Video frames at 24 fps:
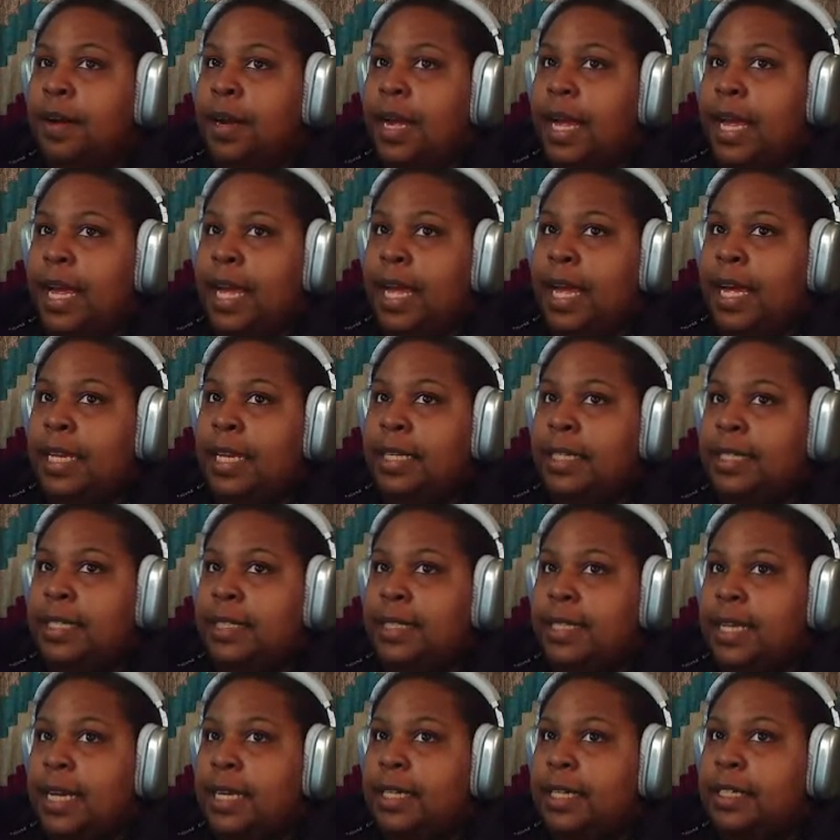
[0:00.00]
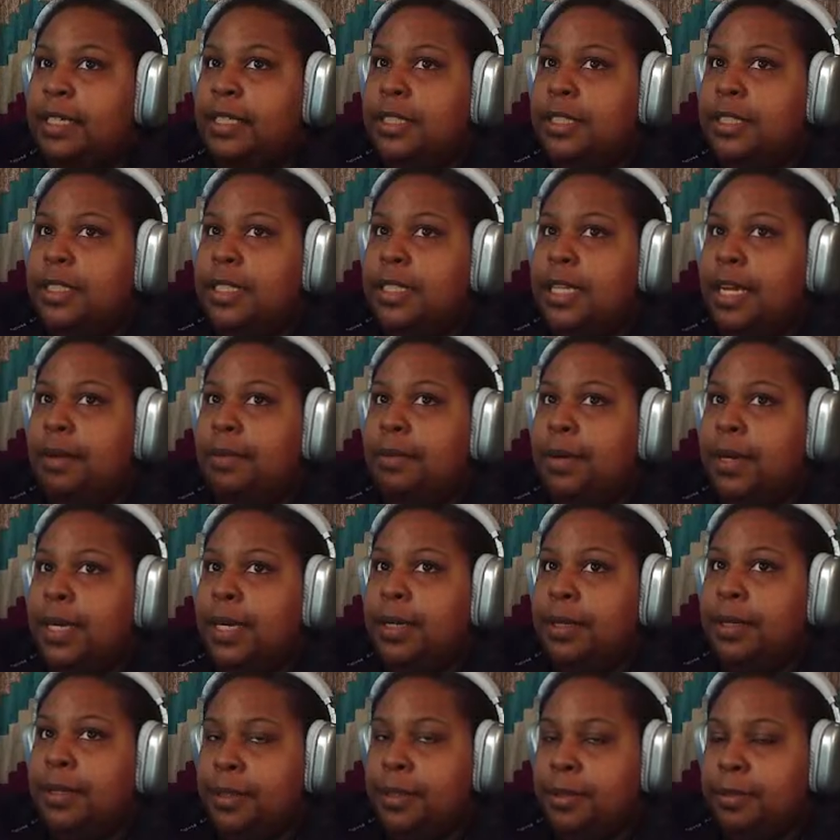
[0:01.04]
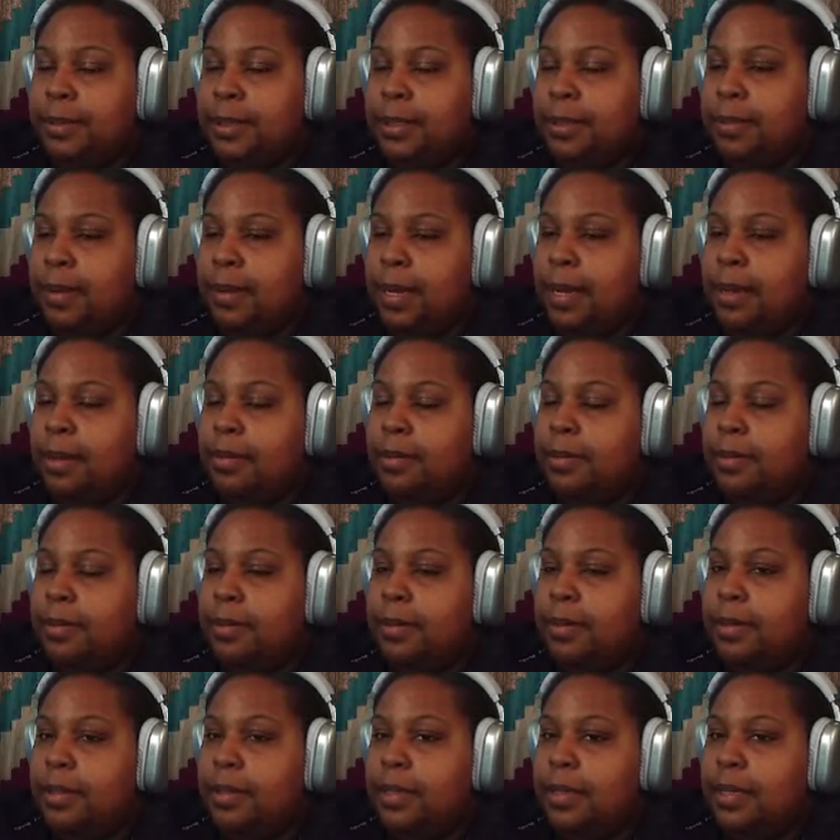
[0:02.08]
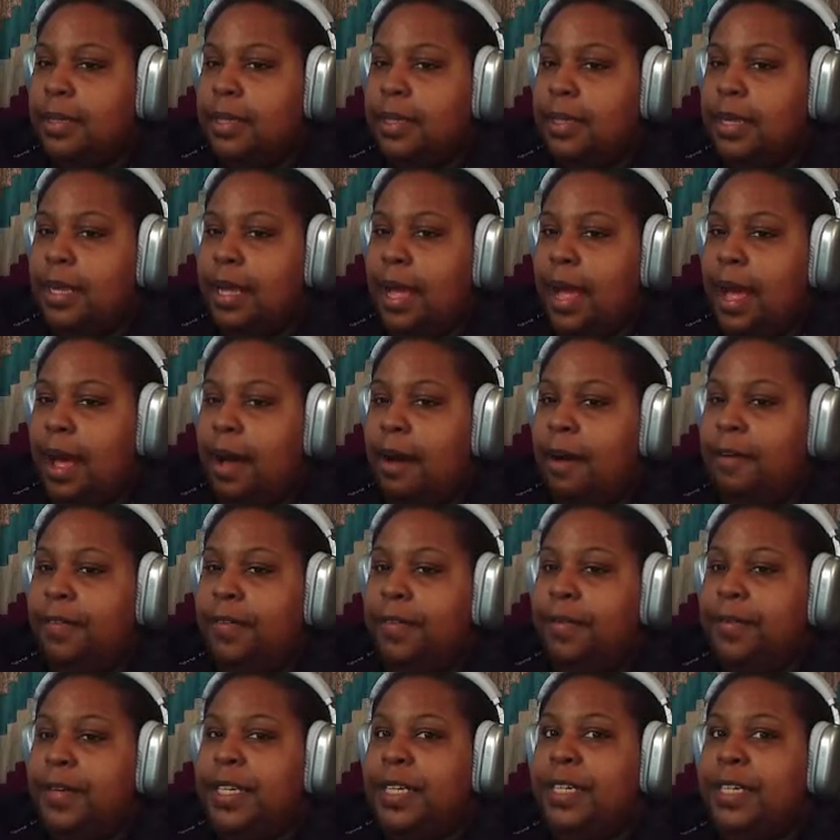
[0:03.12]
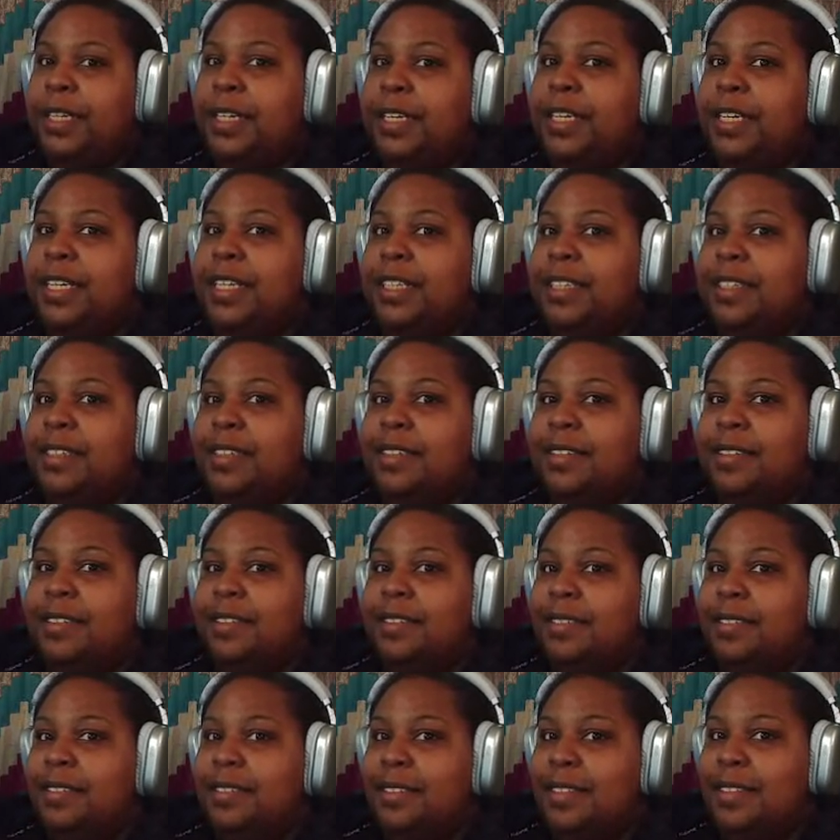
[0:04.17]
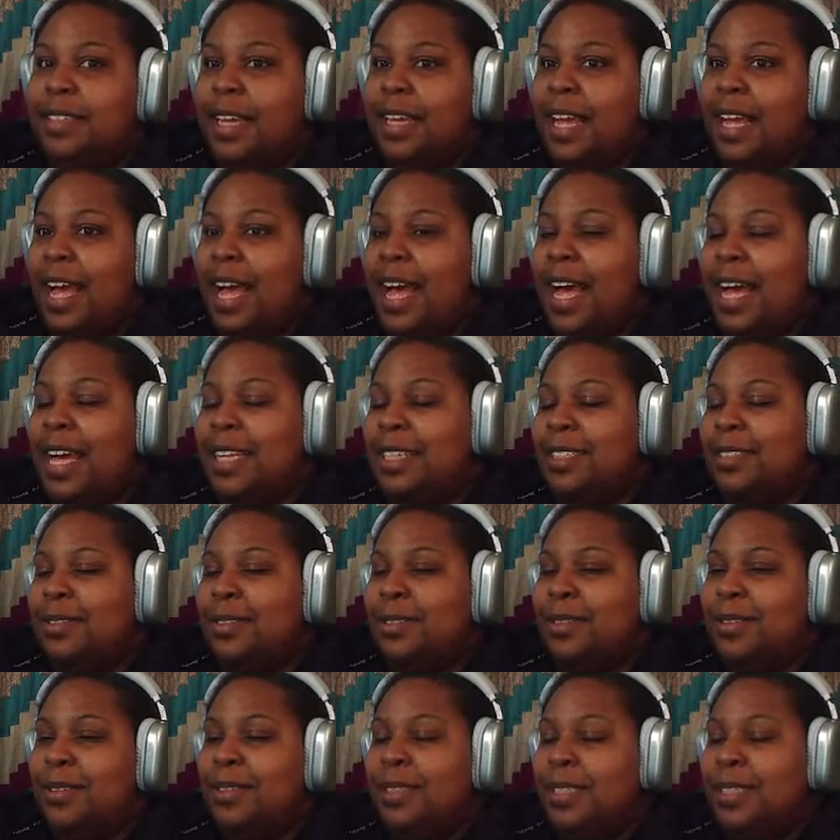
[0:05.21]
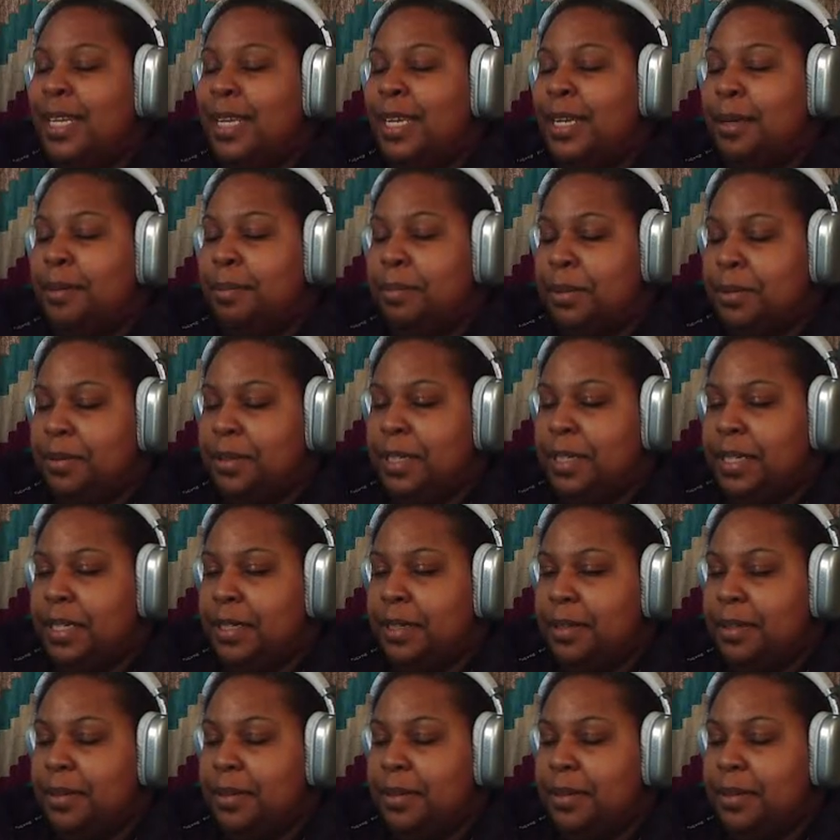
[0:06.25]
And designers, they work in groups as well. However, when you're as Leah Bruley,